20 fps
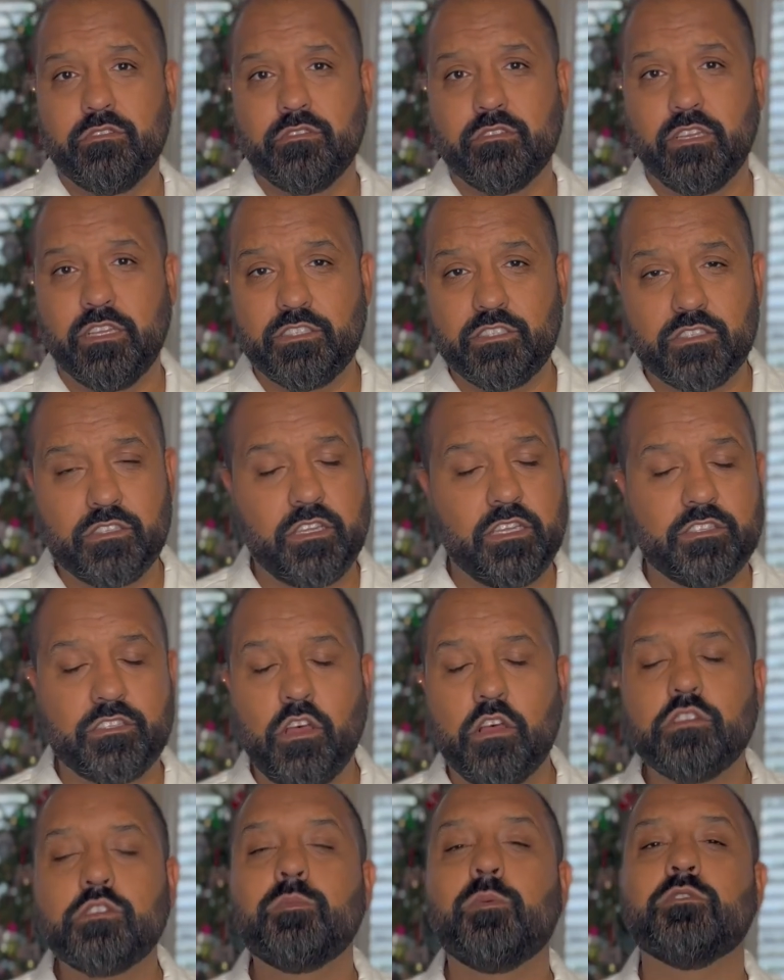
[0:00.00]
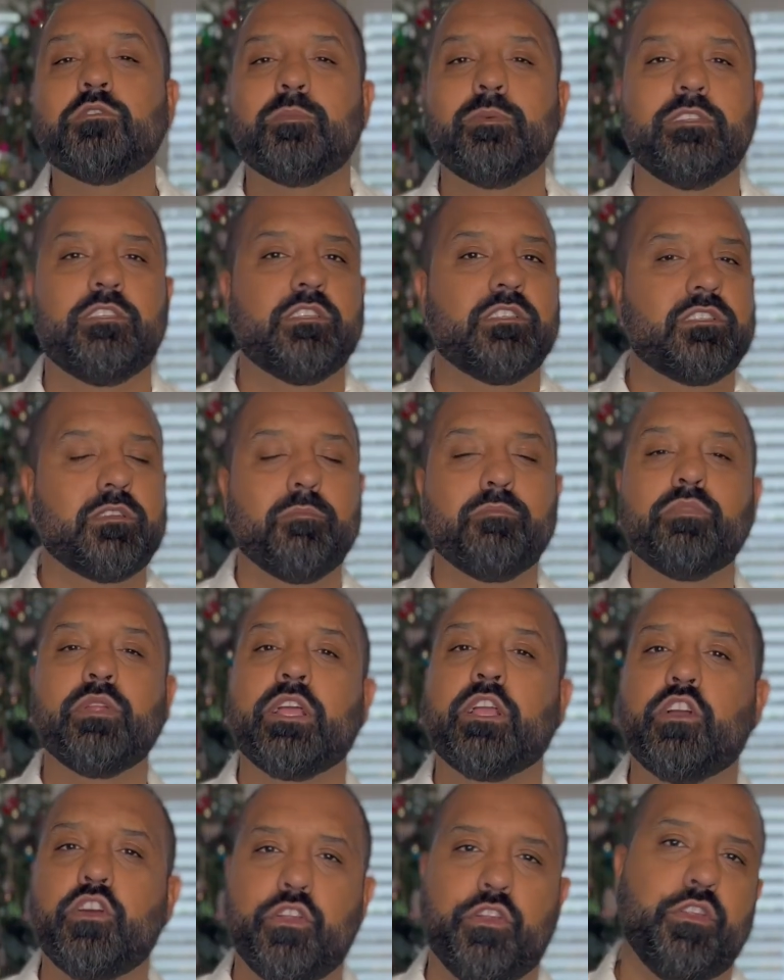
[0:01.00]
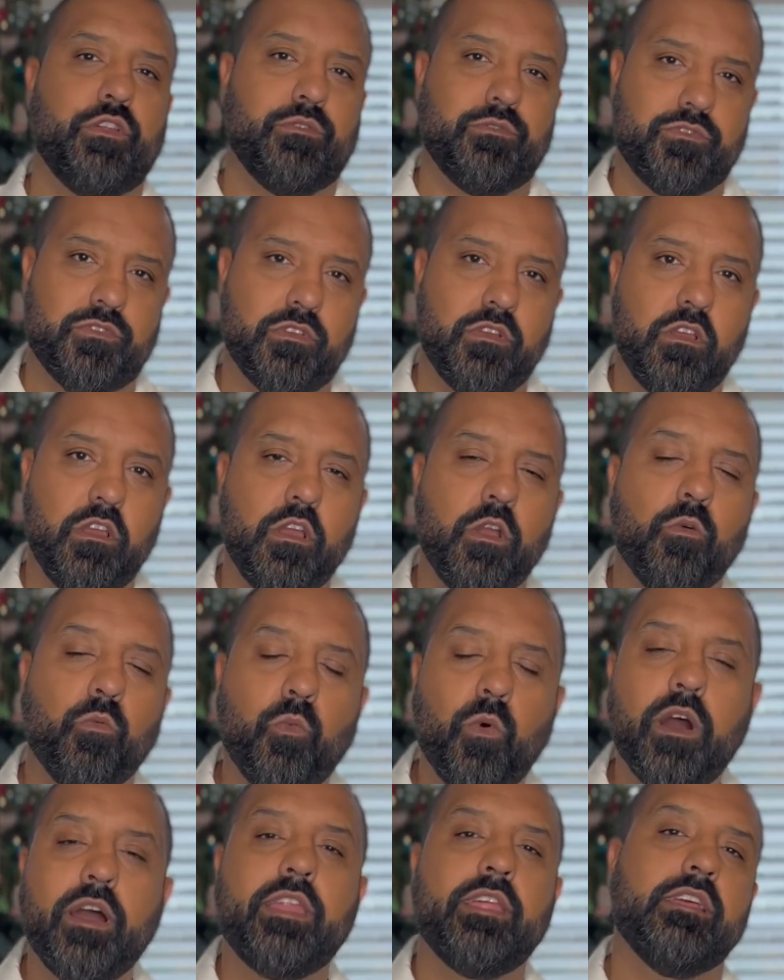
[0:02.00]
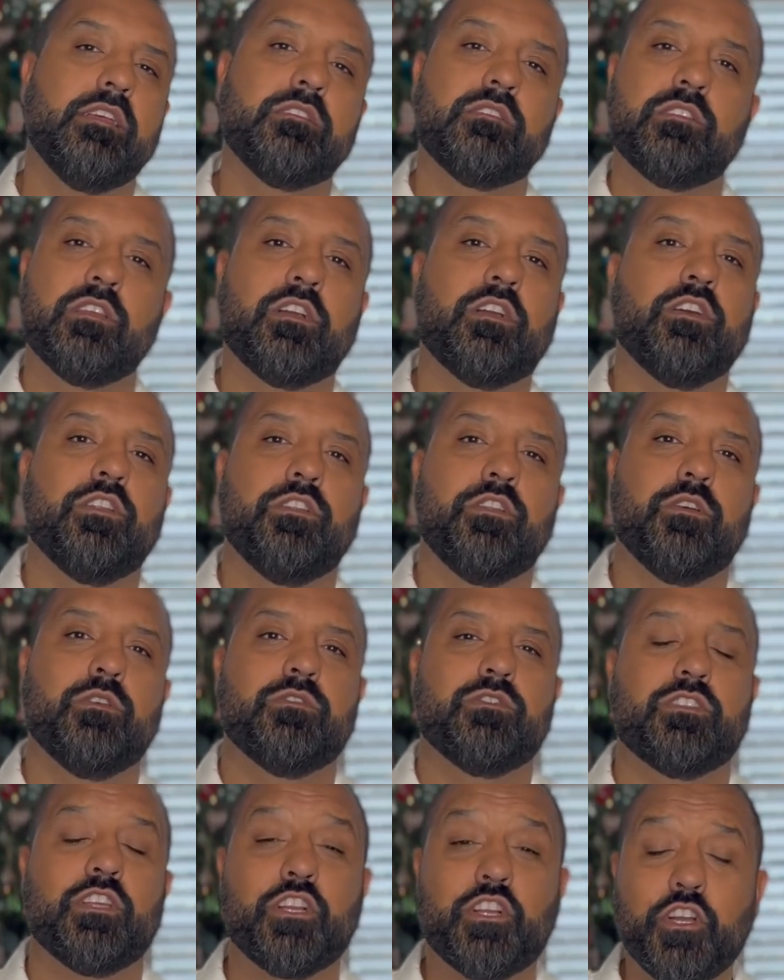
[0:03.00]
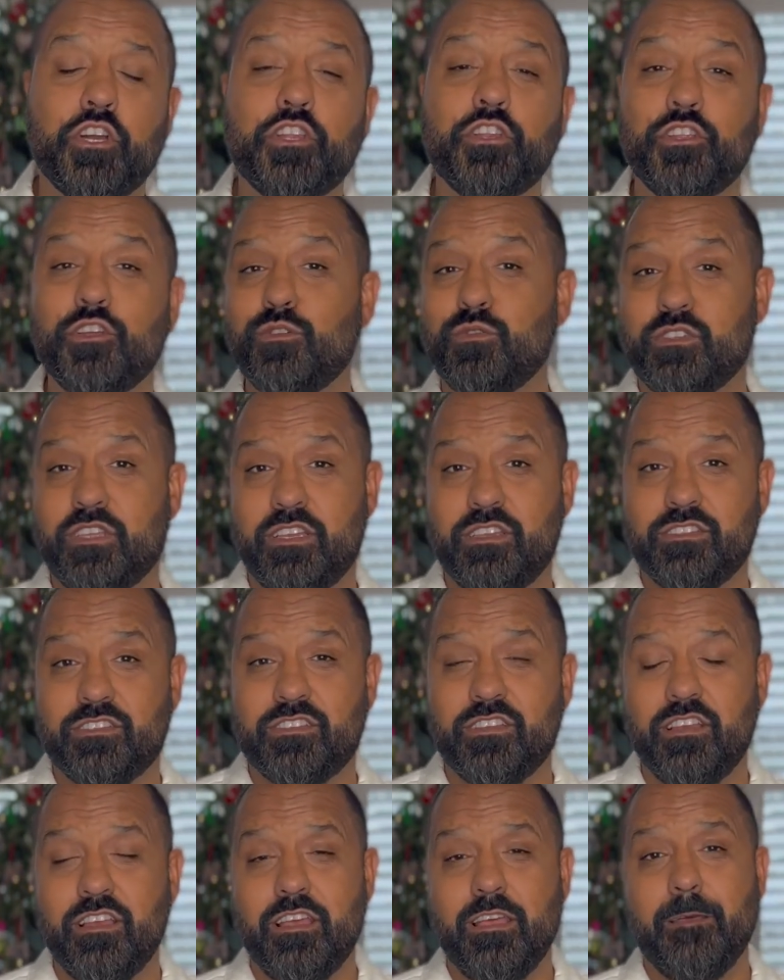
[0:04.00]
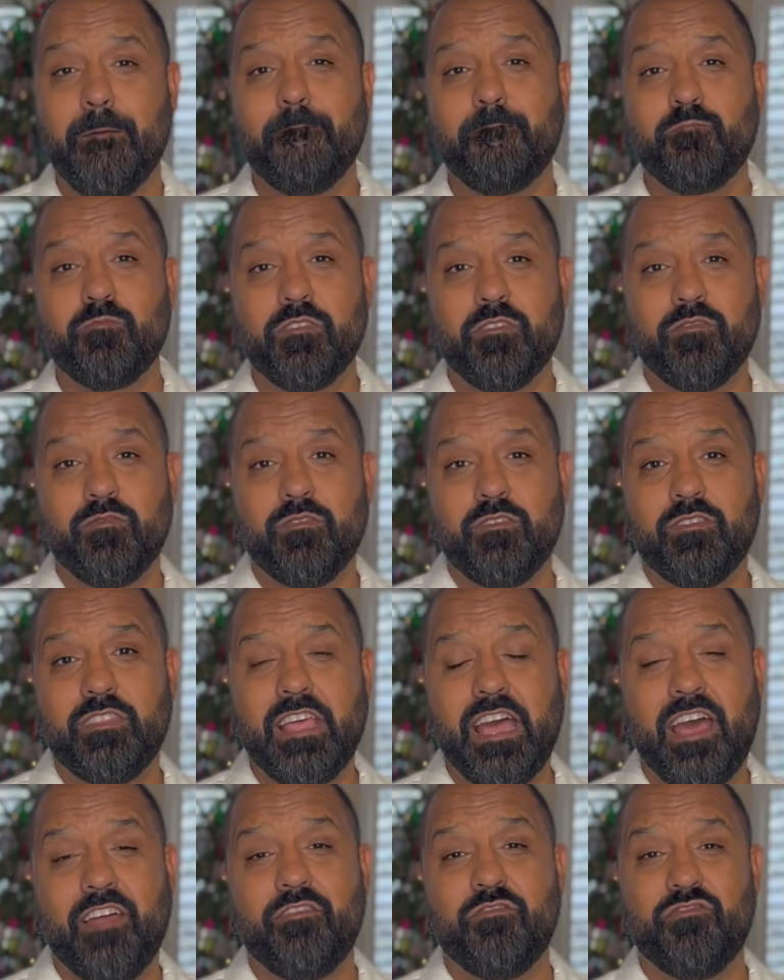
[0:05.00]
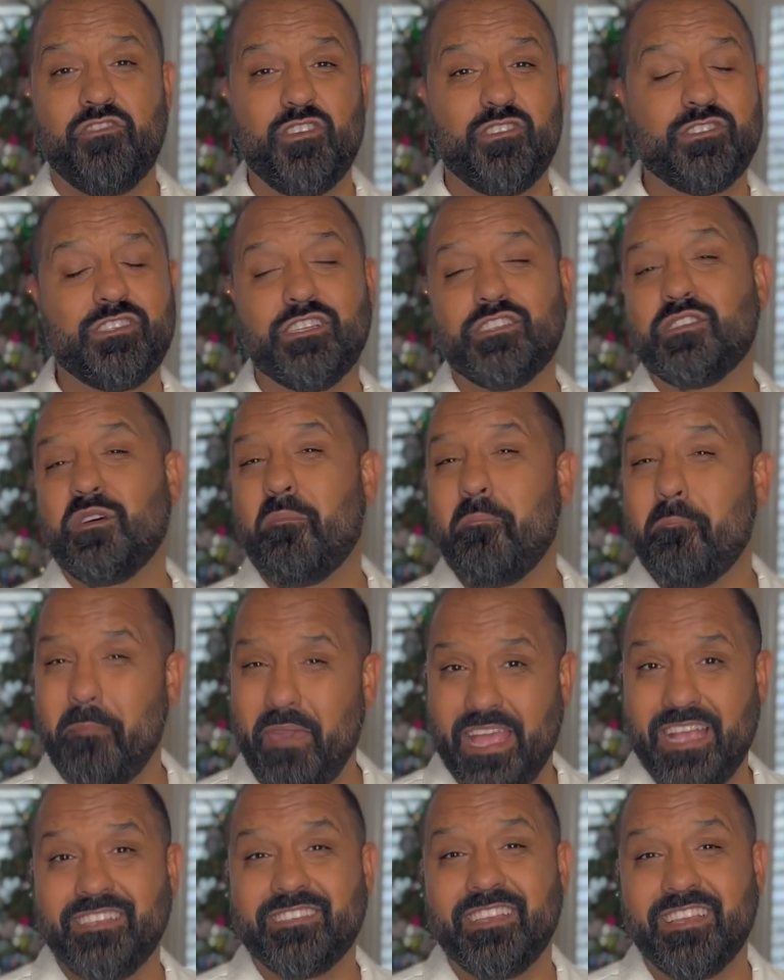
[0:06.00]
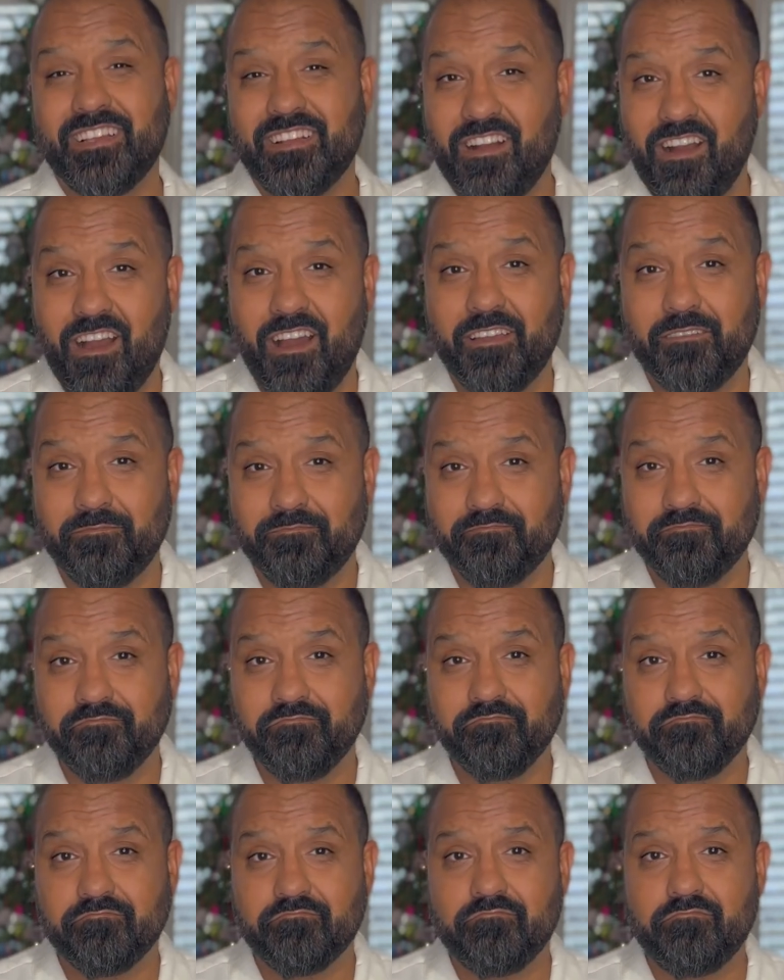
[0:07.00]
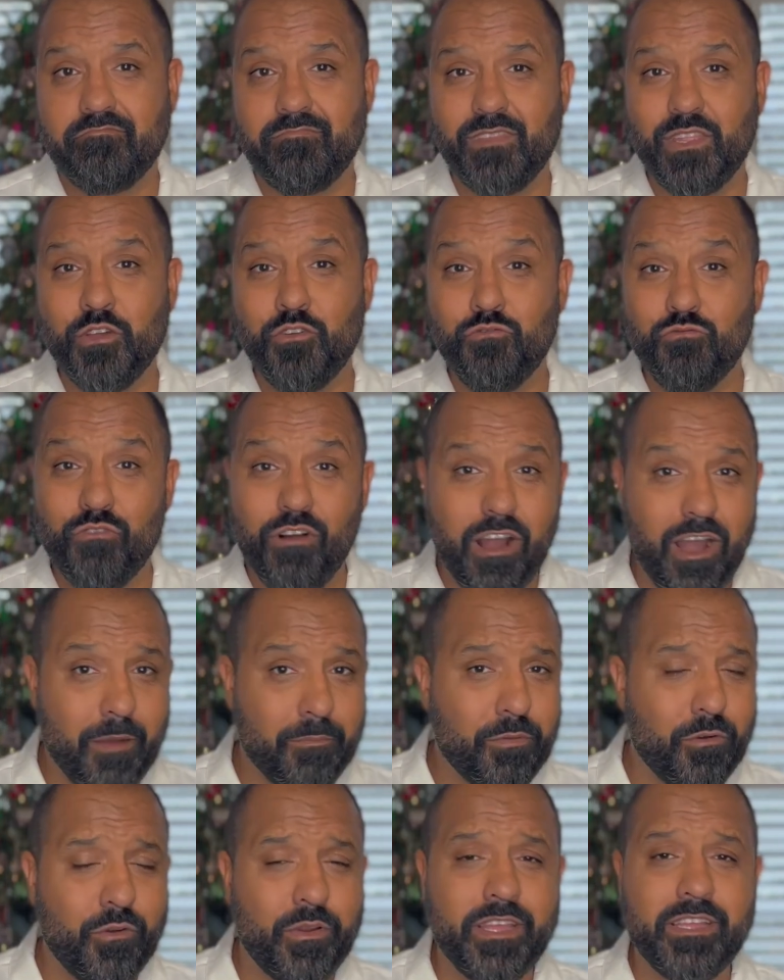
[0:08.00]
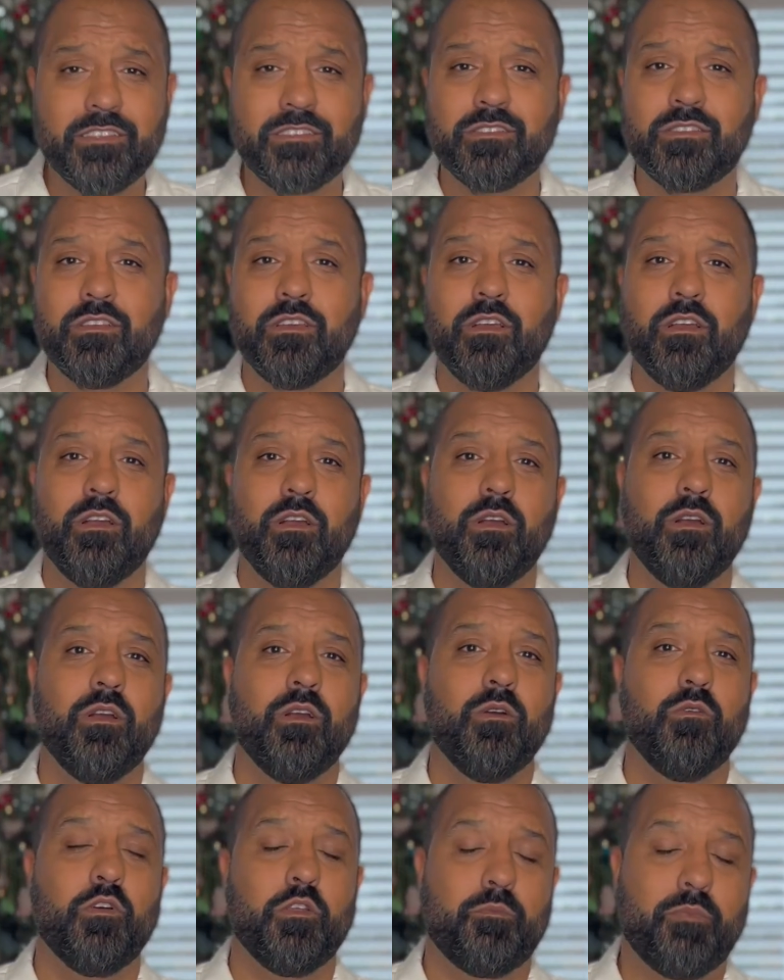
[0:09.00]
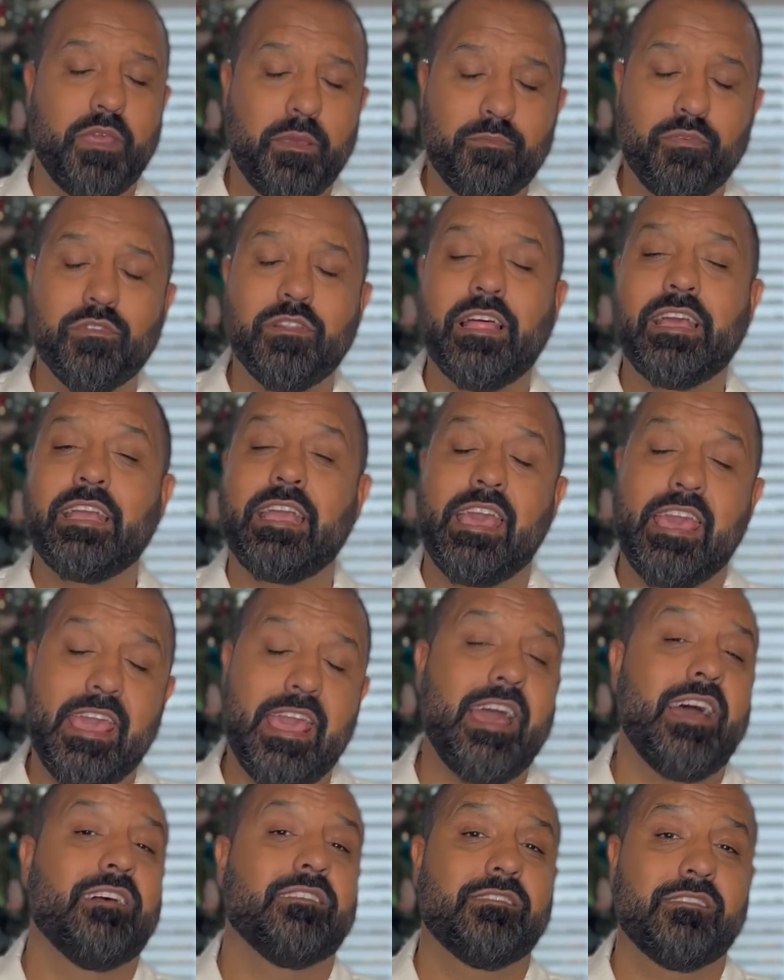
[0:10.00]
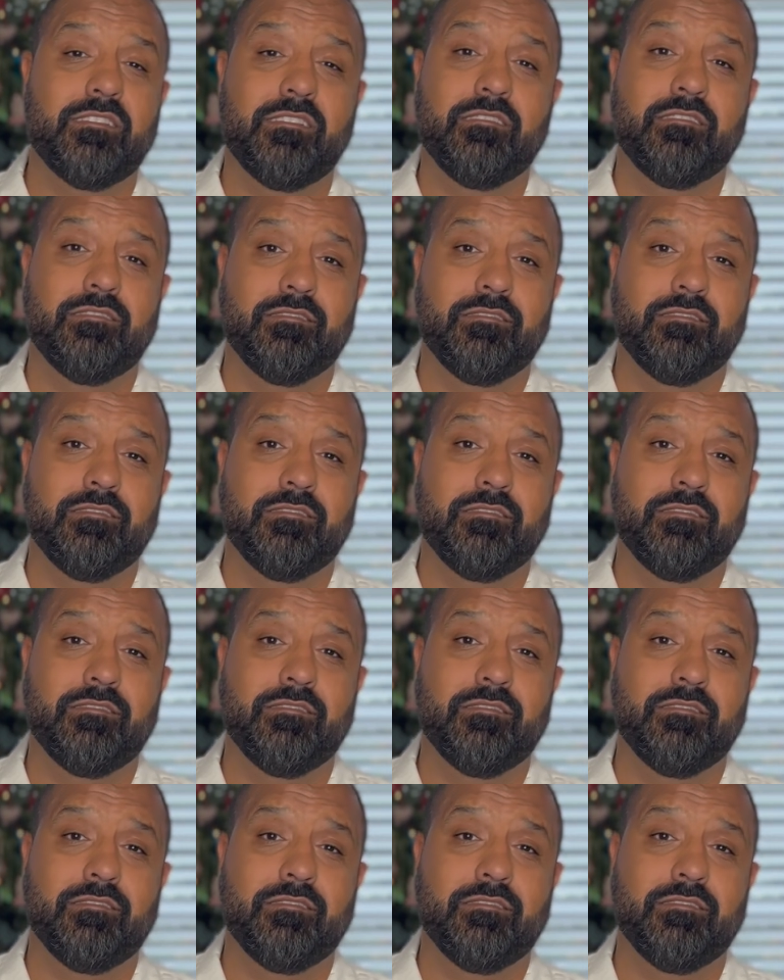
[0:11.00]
It's all supposed to be just simply good news. What is the good news? The good news is that there's this amazing God who operates with people like Ahaz.